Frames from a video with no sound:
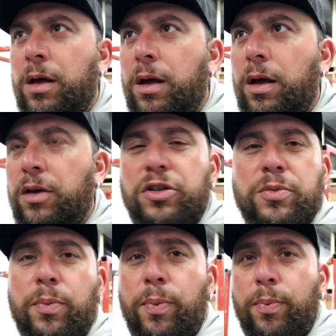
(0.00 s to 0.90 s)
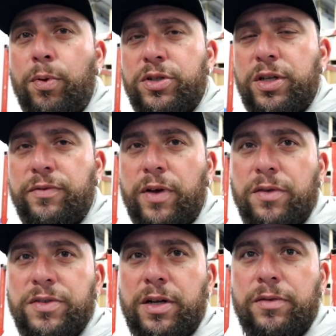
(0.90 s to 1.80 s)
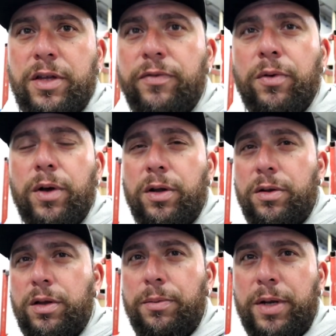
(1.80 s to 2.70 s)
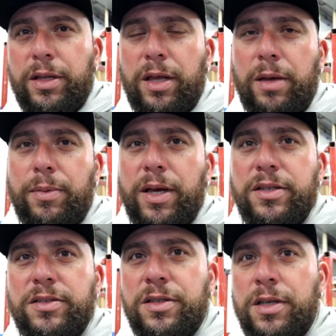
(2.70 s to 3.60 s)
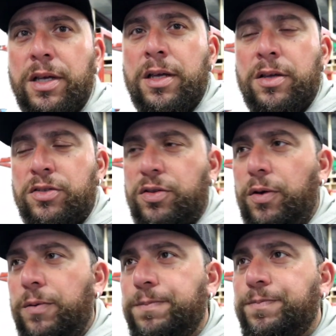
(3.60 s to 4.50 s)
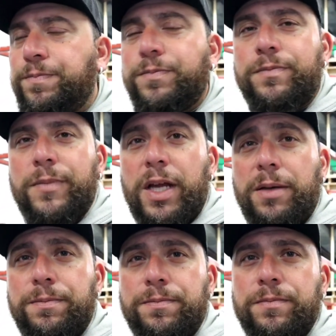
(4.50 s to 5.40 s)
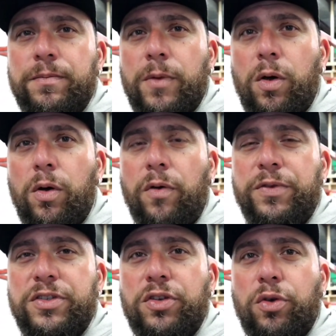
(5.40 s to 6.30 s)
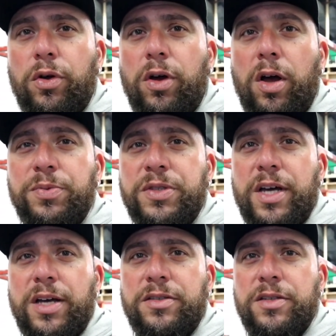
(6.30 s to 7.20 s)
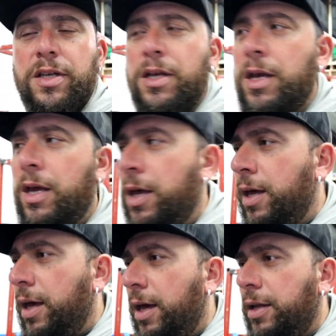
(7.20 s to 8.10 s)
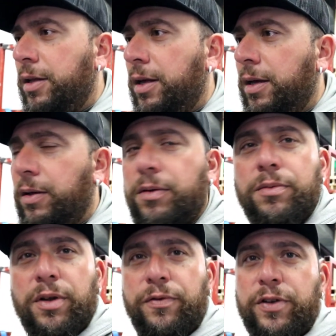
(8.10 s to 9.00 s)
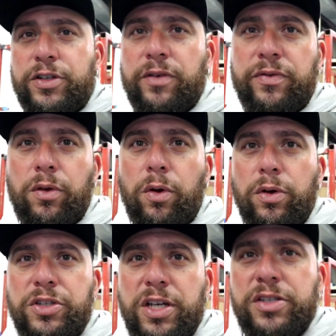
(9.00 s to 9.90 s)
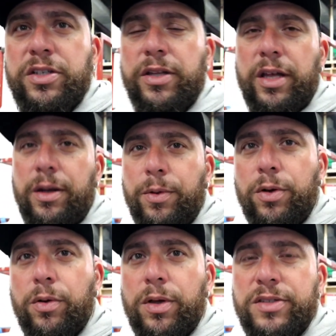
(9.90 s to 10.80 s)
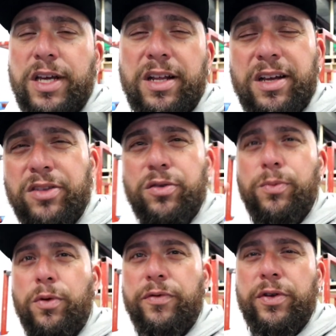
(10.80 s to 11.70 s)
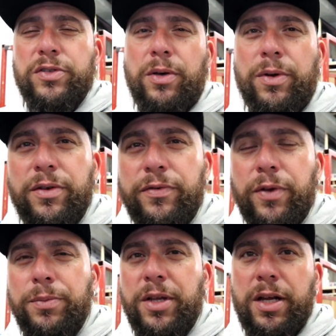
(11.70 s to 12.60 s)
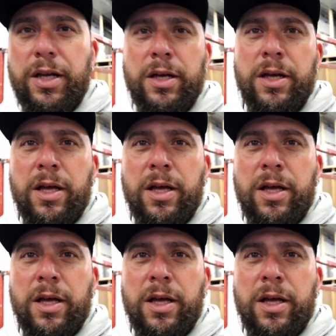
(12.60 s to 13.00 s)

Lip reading: adjustable proportioning valves and everything if you want to eliminate the ABS. So yeah, hope this tutorial helps you guys. And I'm gonna finish off the oil change and then I'm gonna go outside. I got two more videos I want to film today